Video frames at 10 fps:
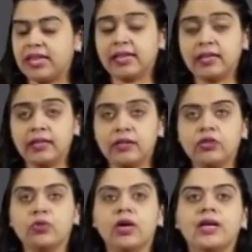taken
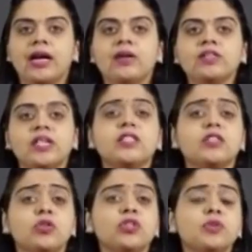into account. It
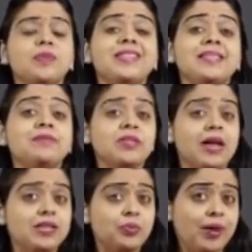is going to be deemed
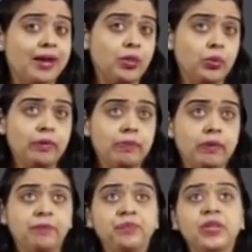as valuable.